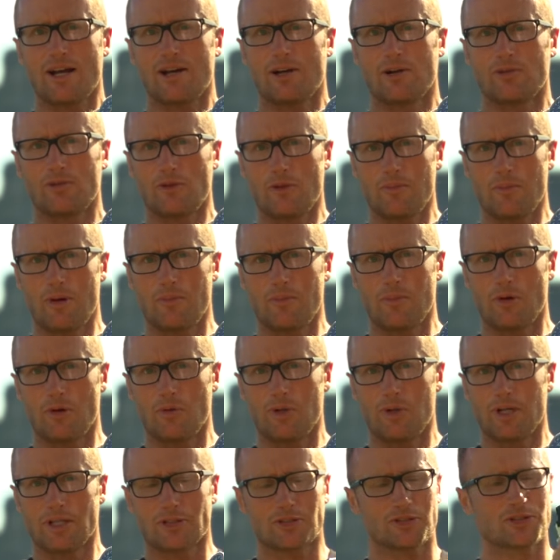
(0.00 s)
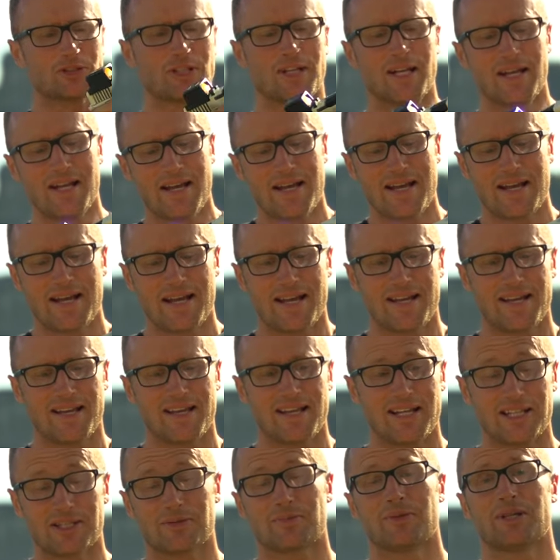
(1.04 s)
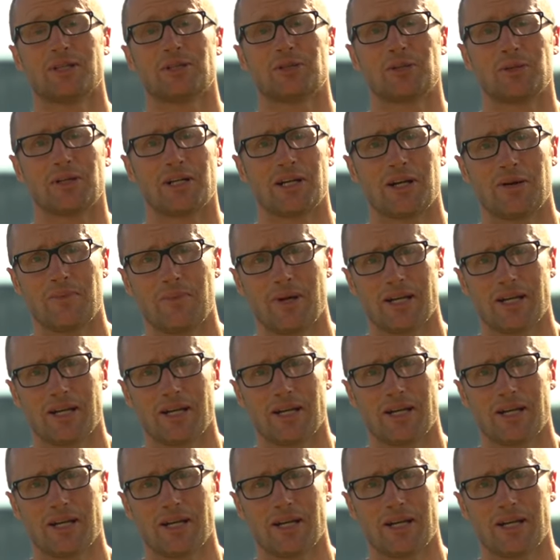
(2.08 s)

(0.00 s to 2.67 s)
I don't remember which, it's been doing an